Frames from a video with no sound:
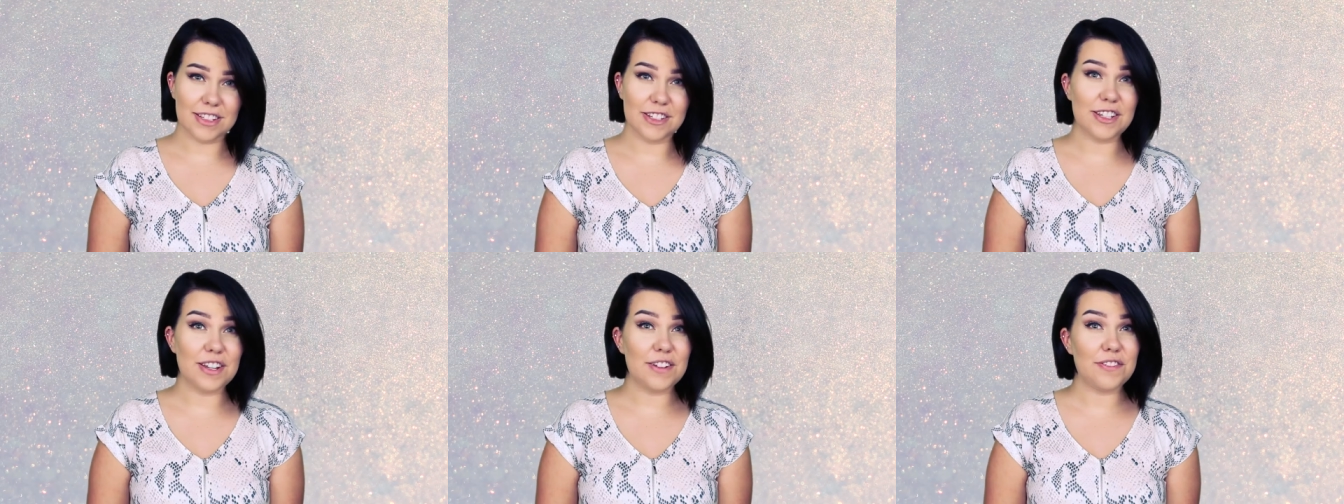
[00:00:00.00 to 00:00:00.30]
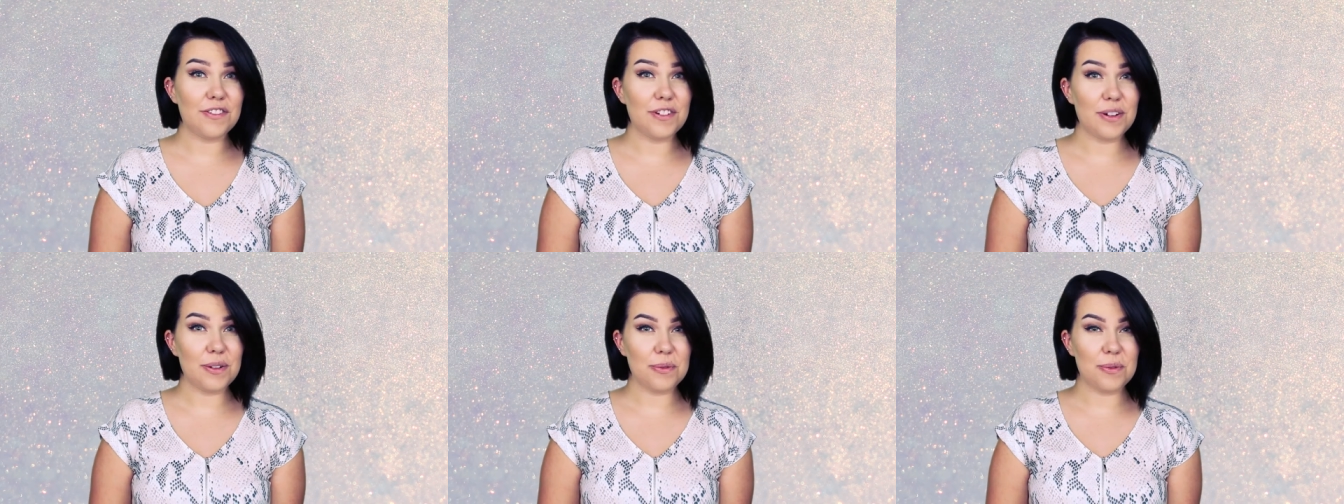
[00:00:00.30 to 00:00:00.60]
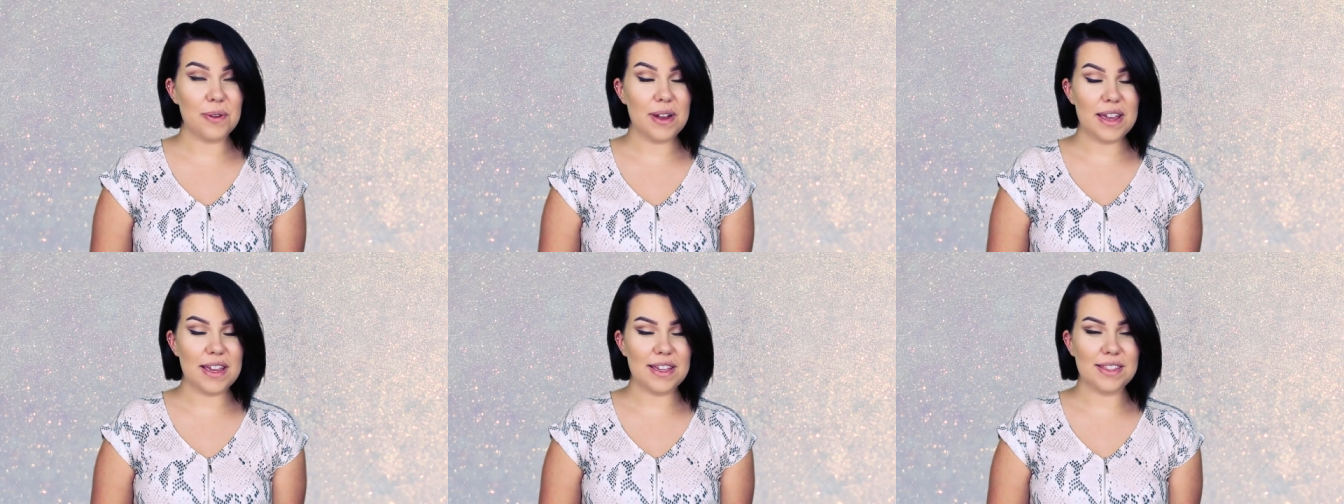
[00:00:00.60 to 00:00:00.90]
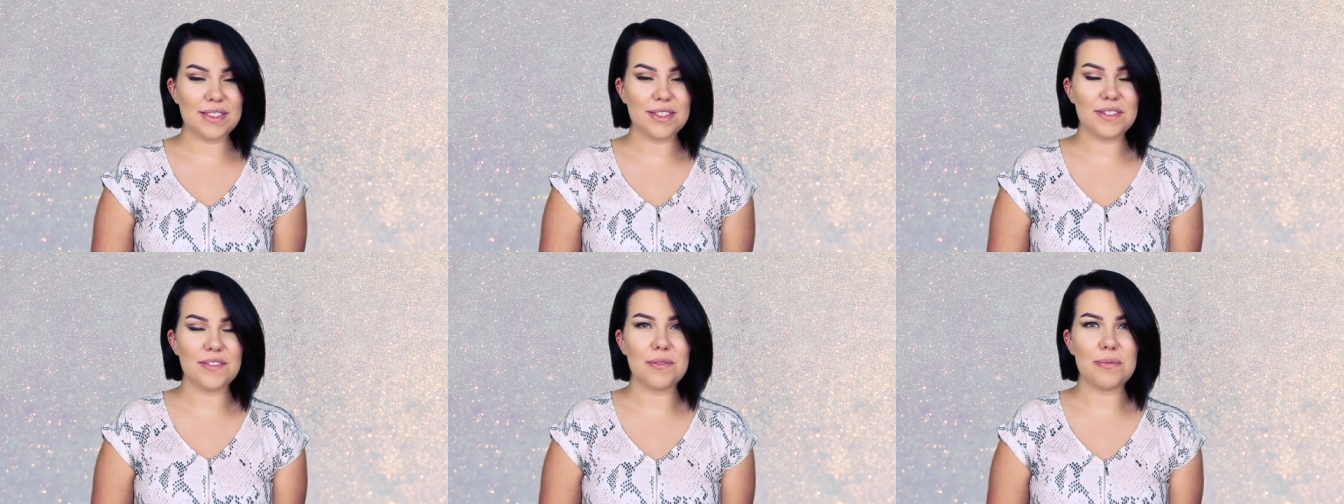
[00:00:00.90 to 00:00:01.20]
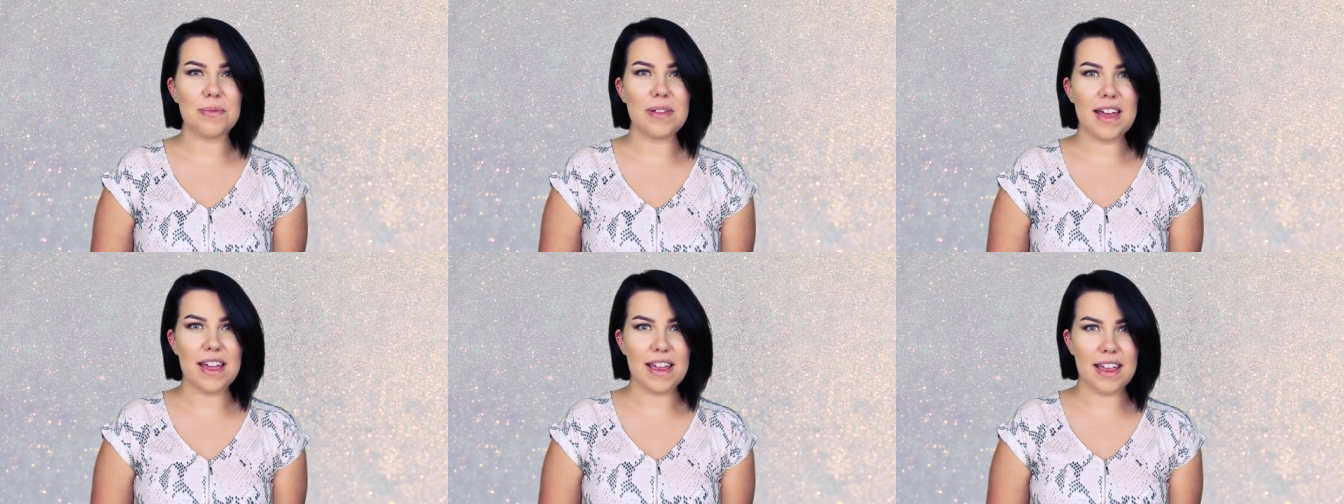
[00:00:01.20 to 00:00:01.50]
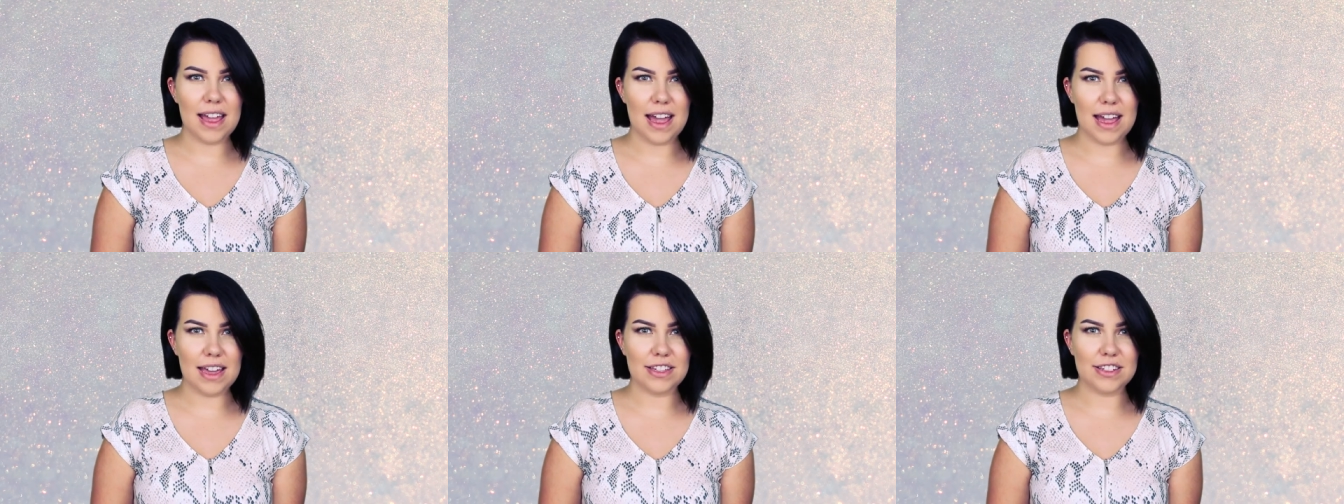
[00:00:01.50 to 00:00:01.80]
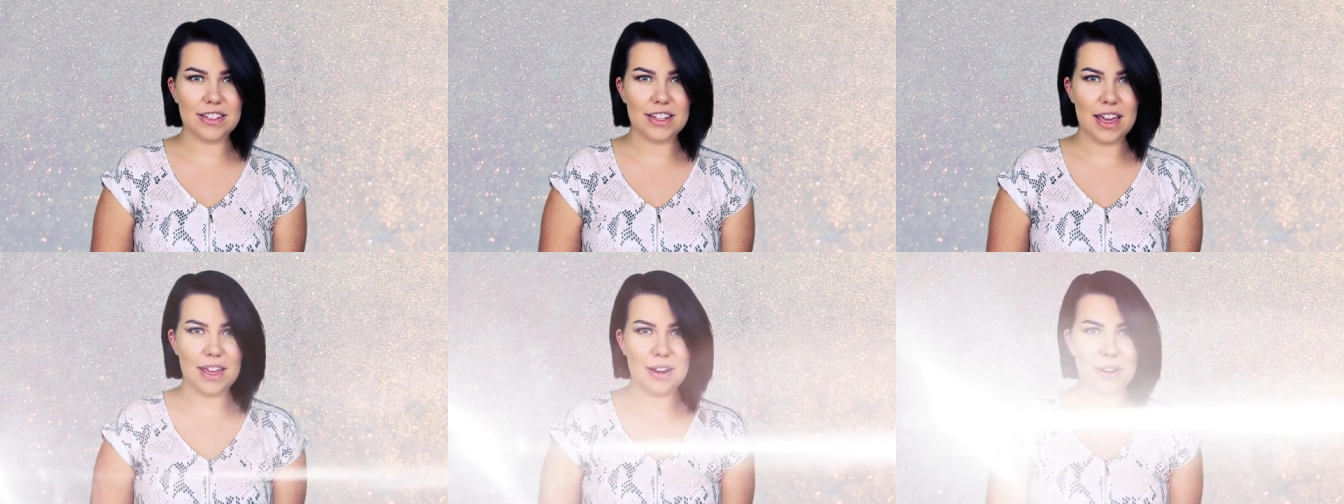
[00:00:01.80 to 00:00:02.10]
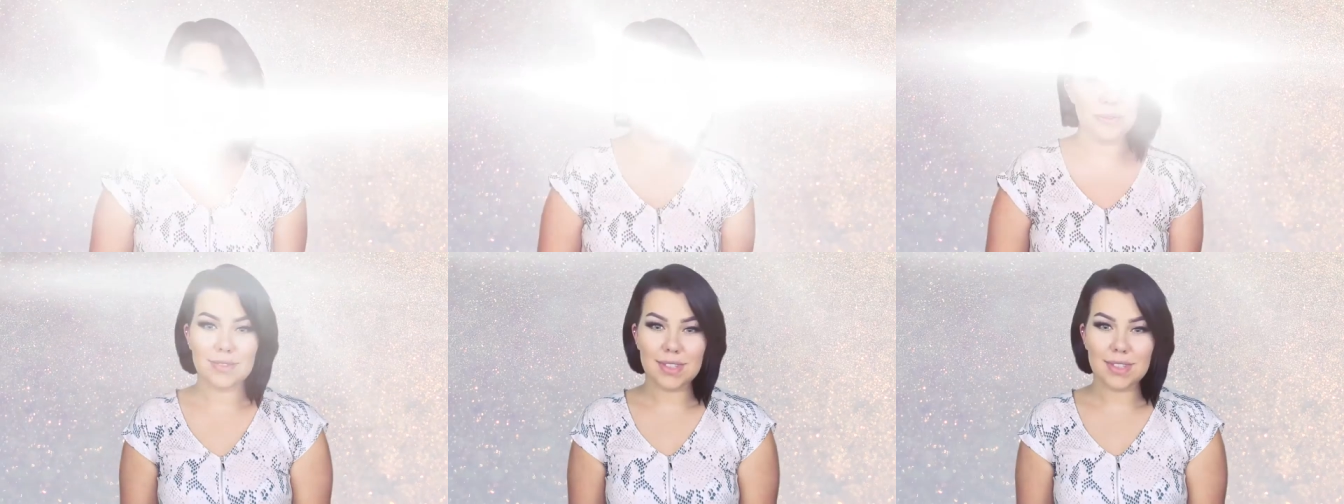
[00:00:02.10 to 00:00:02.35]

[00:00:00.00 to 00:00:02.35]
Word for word: different ways of applying eyeshadow,